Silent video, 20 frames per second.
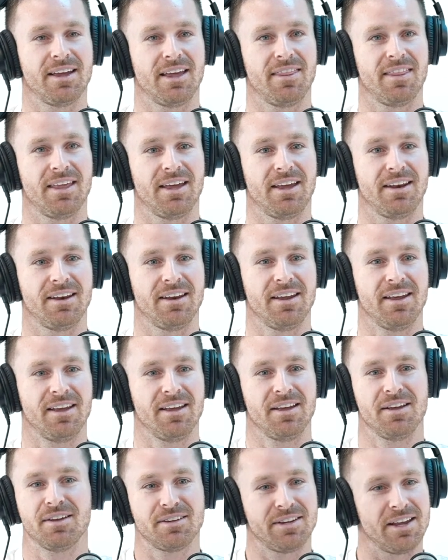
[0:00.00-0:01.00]
And then,
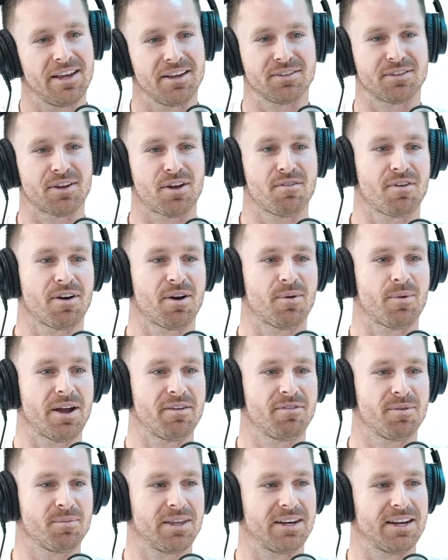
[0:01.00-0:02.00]
yeah, so far away
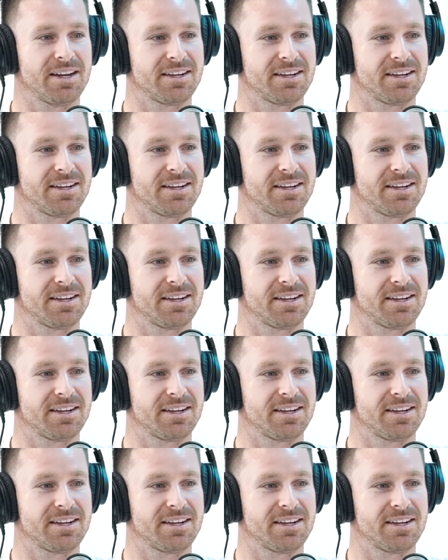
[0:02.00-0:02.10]
from the